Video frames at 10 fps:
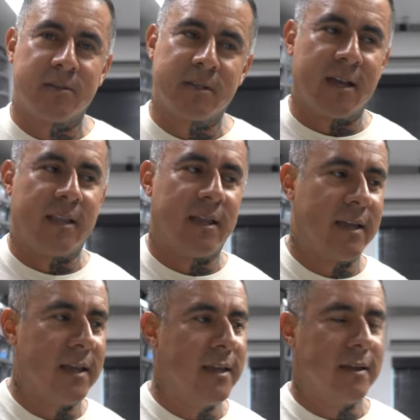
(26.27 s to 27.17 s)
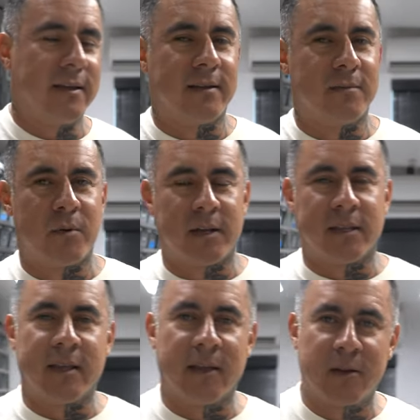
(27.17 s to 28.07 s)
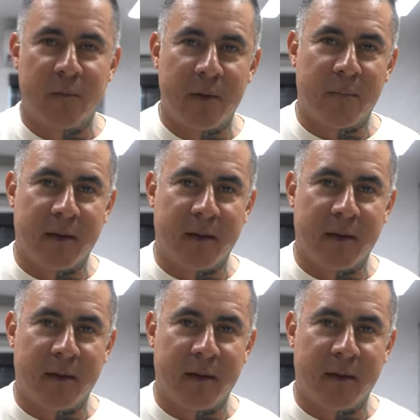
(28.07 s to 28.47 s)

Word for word: so it's kind of like, you know, bringing it down a little bit.